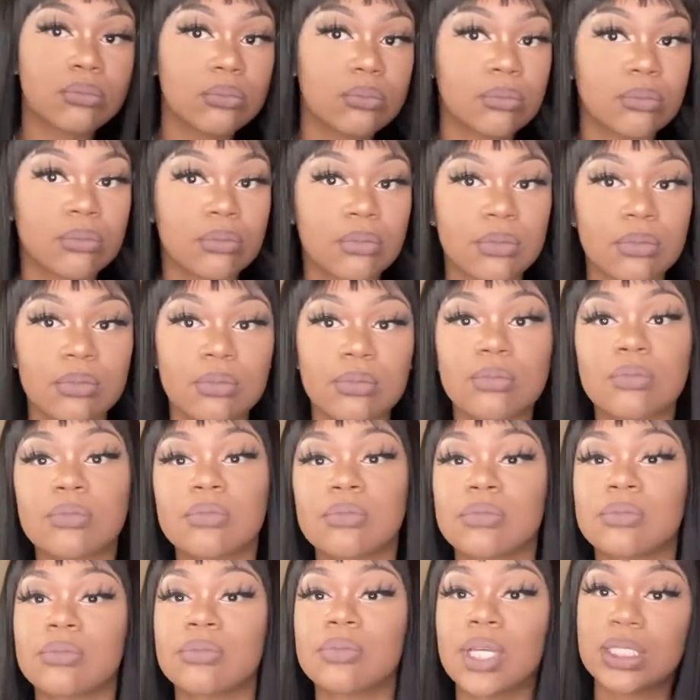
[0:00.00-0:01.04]
Hmm,
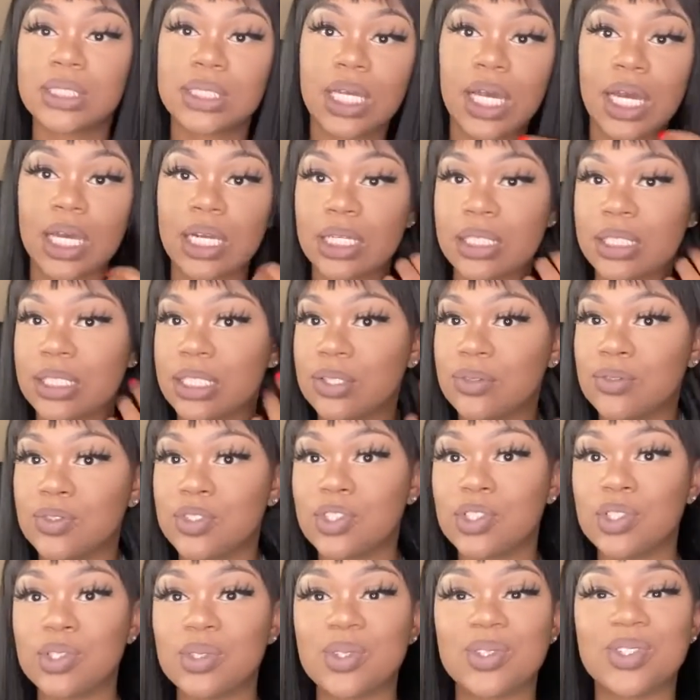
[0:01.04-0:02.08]
that's kind of cute
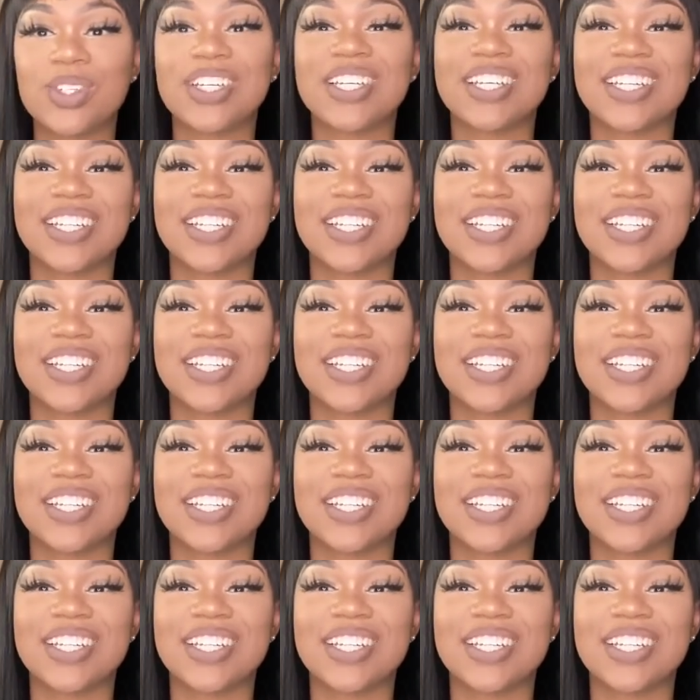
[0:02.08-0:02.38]
too.